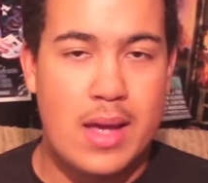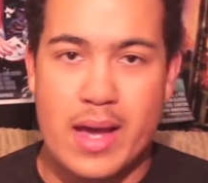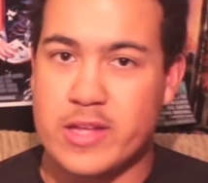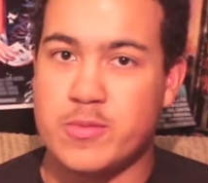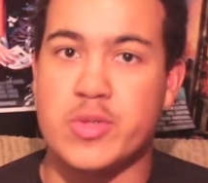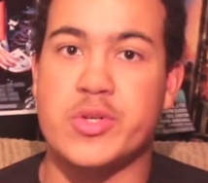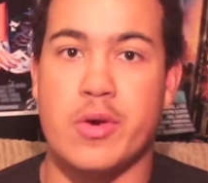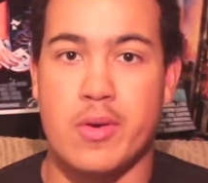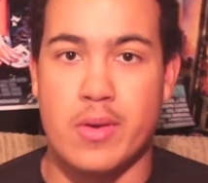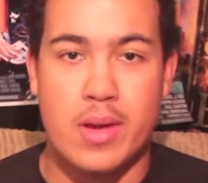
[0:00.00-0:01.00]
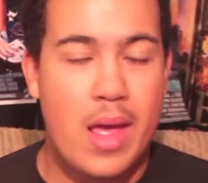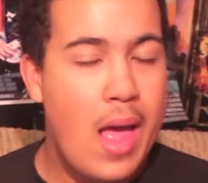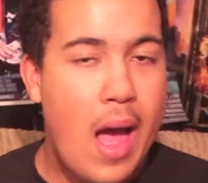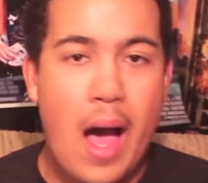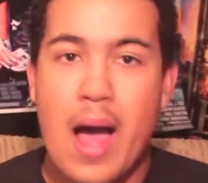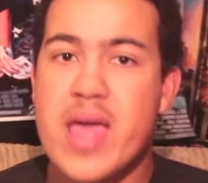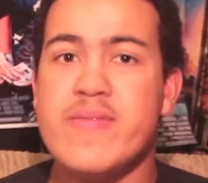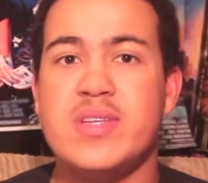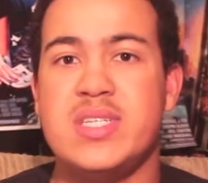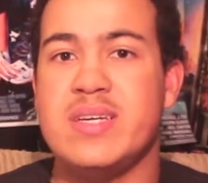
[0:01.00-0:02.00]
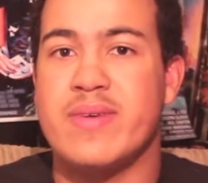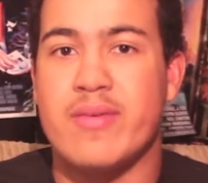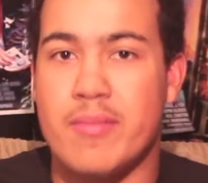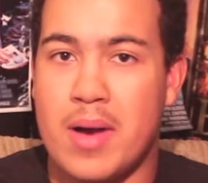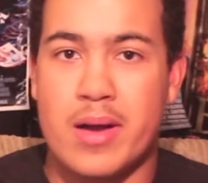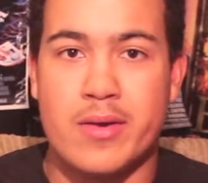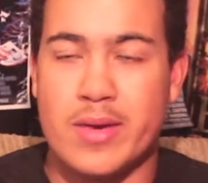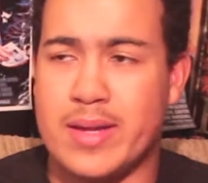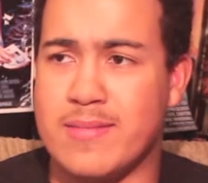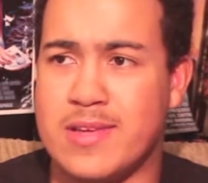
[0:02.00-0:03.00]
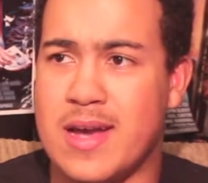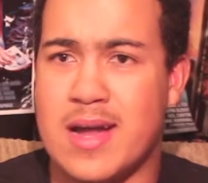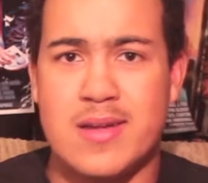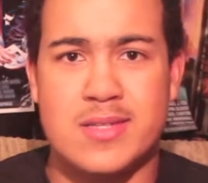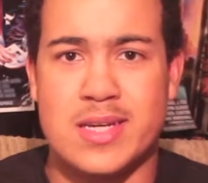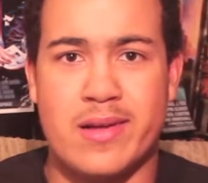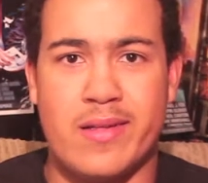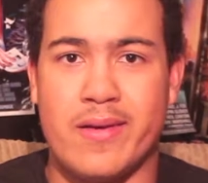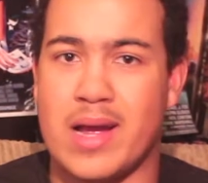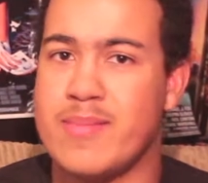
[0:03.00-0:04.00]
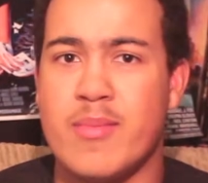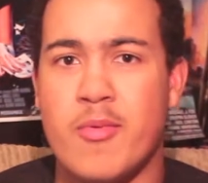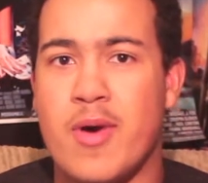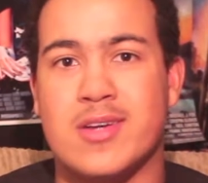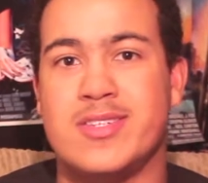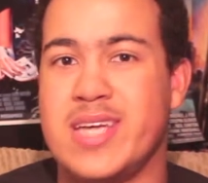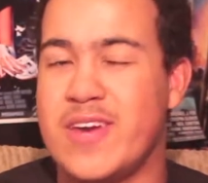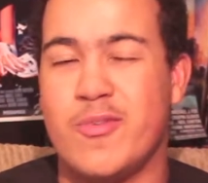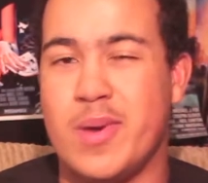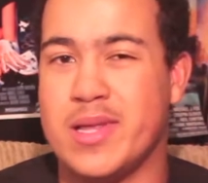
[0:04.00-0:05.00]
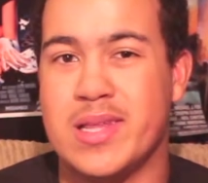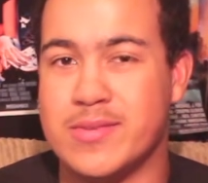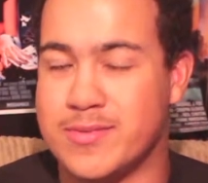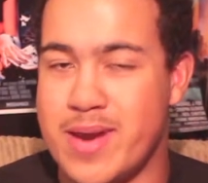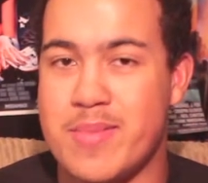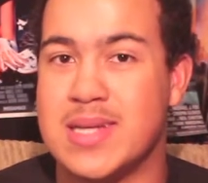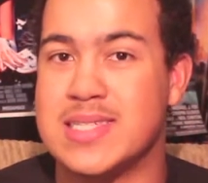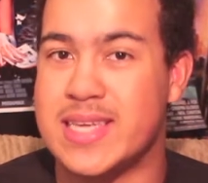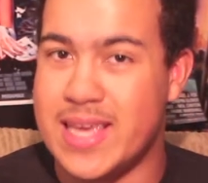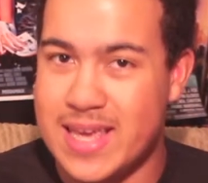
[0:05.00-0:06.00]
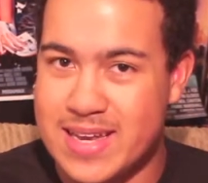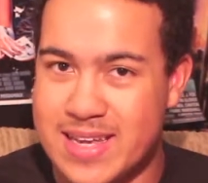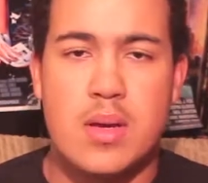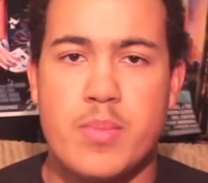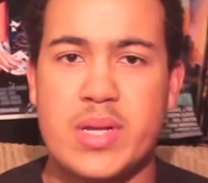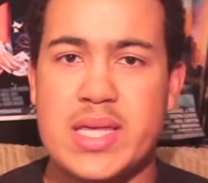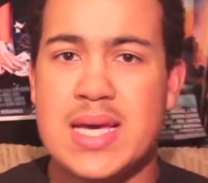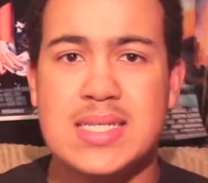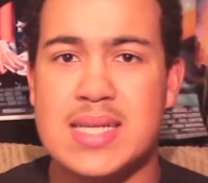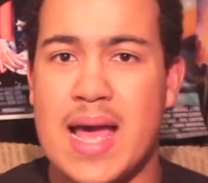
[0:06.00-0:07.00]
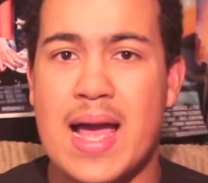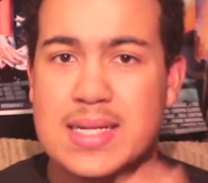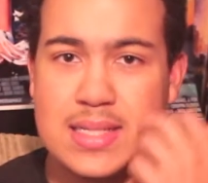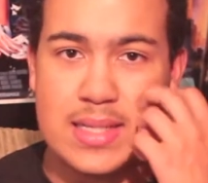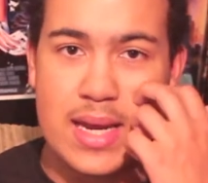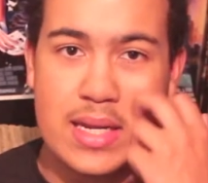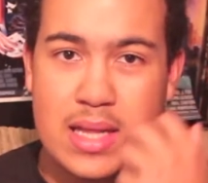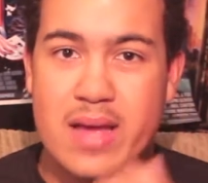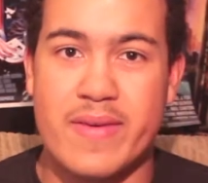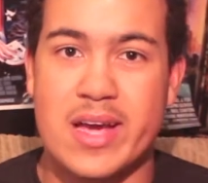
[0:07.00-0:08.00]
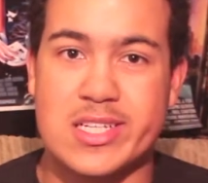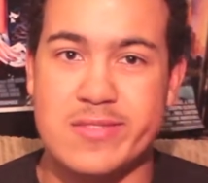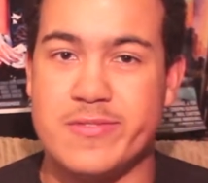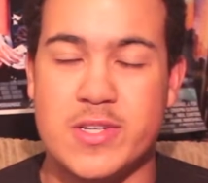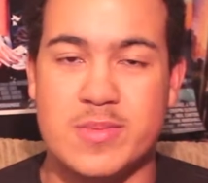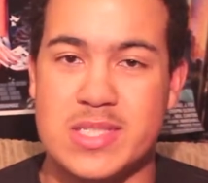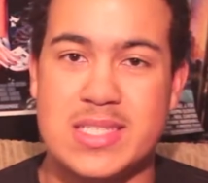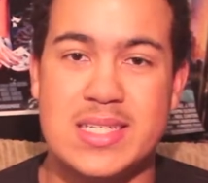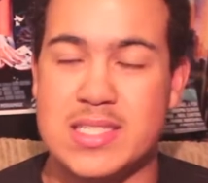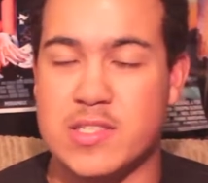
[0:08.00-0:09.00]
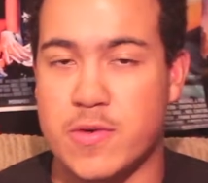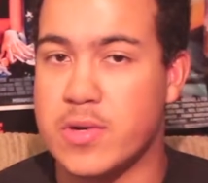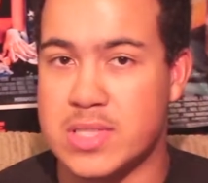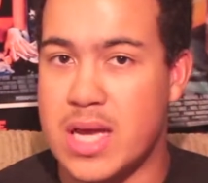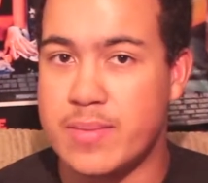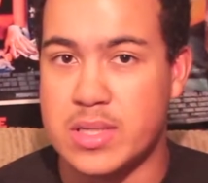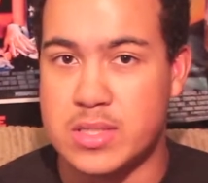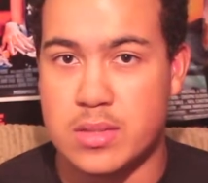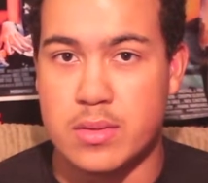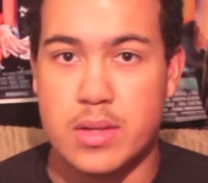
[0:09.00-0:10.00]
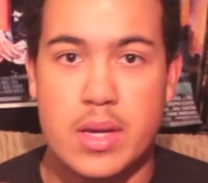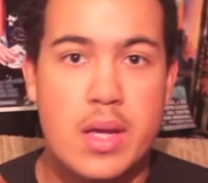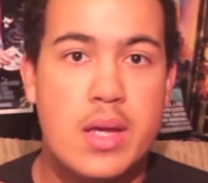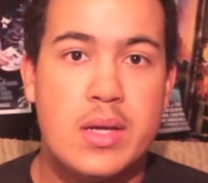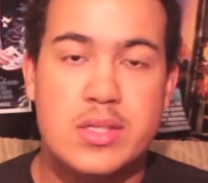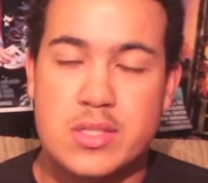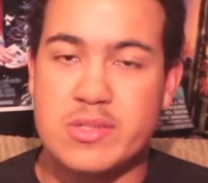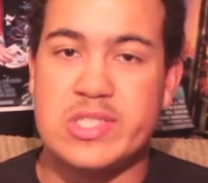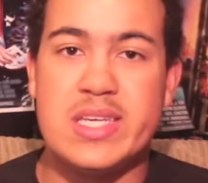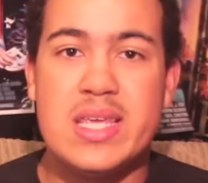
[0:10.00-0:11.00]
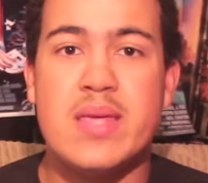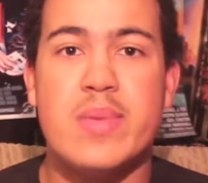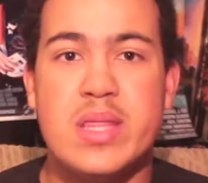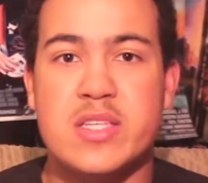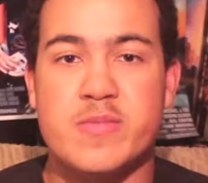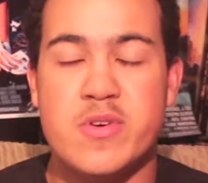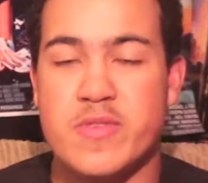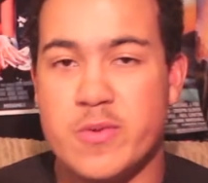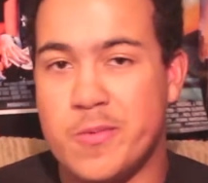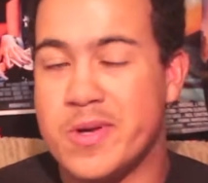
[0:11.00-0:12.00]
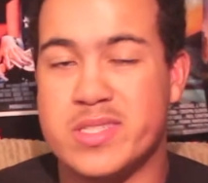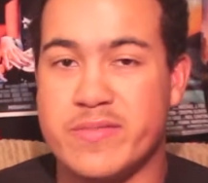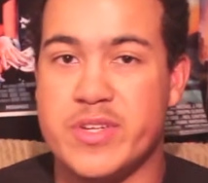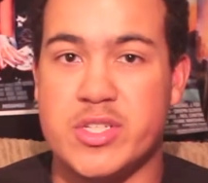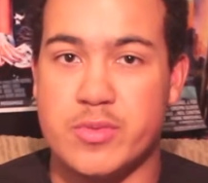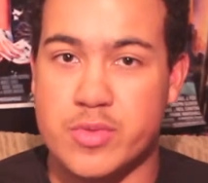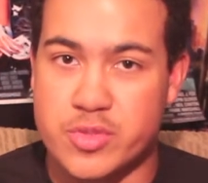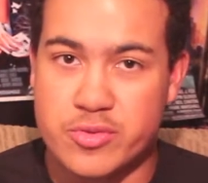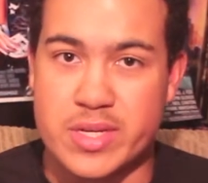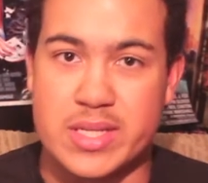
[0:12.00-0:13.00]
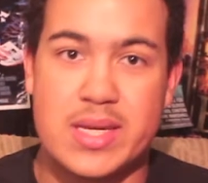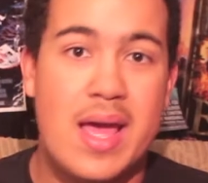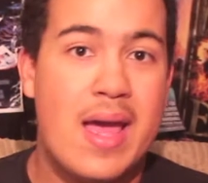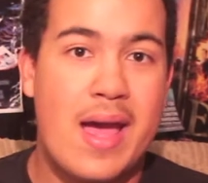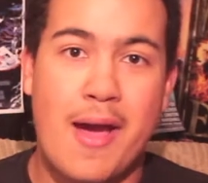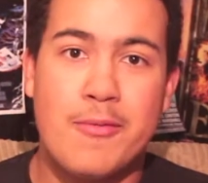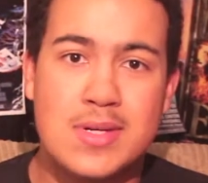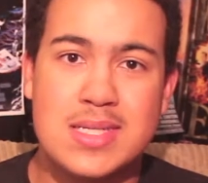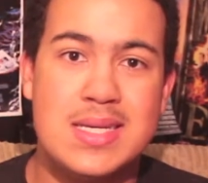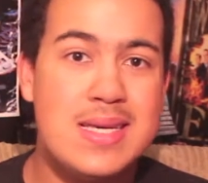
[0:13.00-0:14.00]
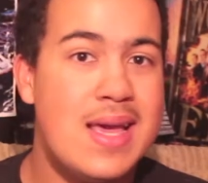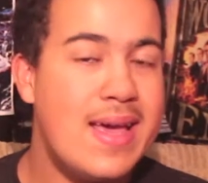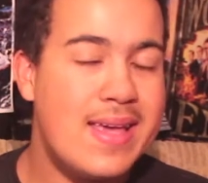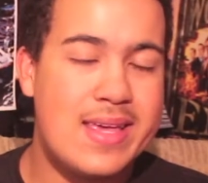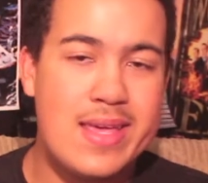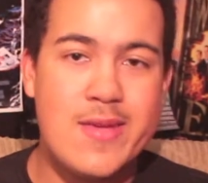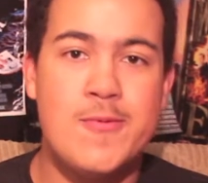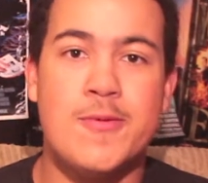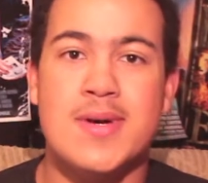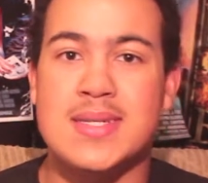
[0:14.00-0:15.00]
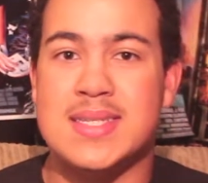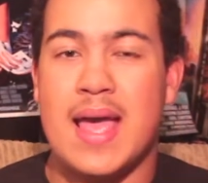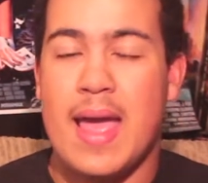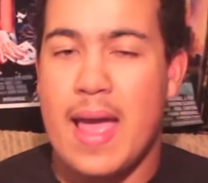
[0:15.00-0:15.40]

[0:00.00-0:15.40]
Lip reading: has returned. I haven't seen Ray Romano in God knows how long. I remember watching Everybody Loves Raymond as a kid. But he hasn't acted in any live-action films since, as far as I'm concerned. So seeing him in this movie was a visual treat. How was he? He was